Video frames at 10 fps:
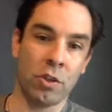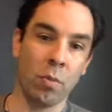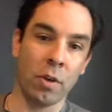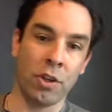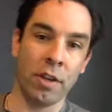so
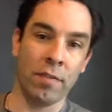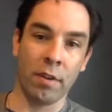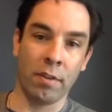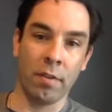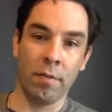much
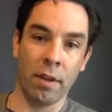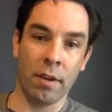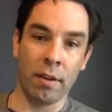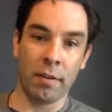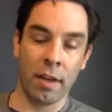different
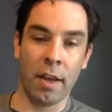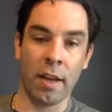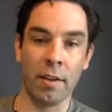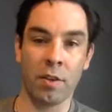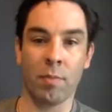than
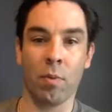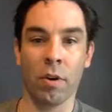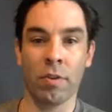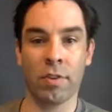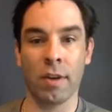Canadian
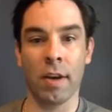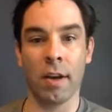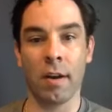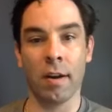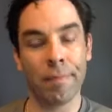sports.
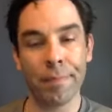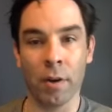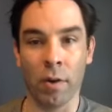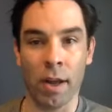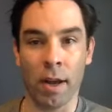You
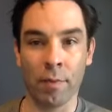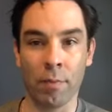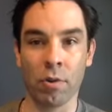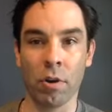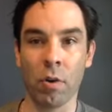know, I'm from
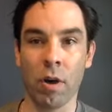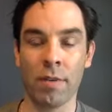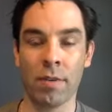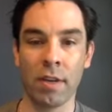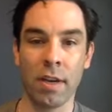Toronto,
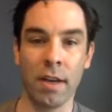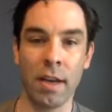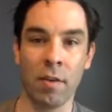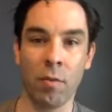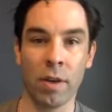obviously,
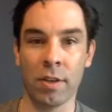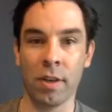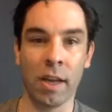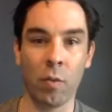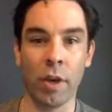and it wasn't
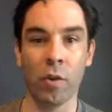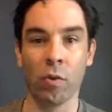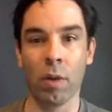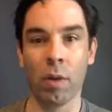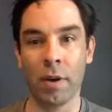like we
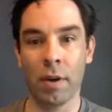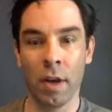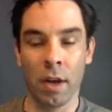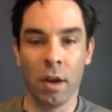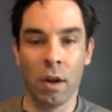grew up and
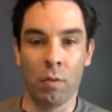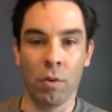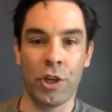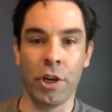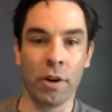
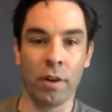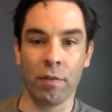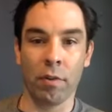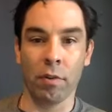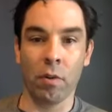we're cheering
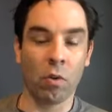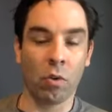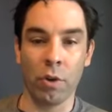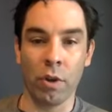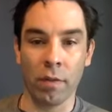for
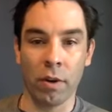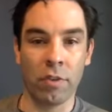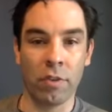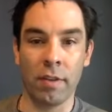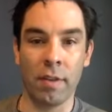local
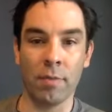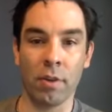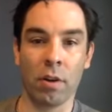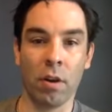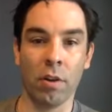university teams
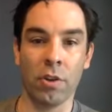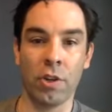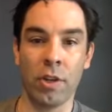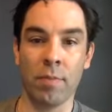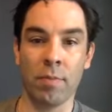or college
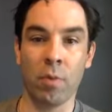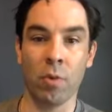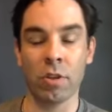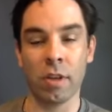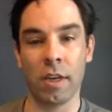teams.
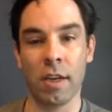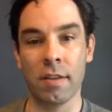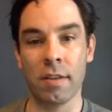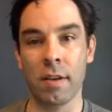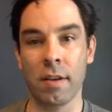Most of the
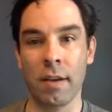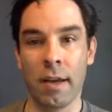kids in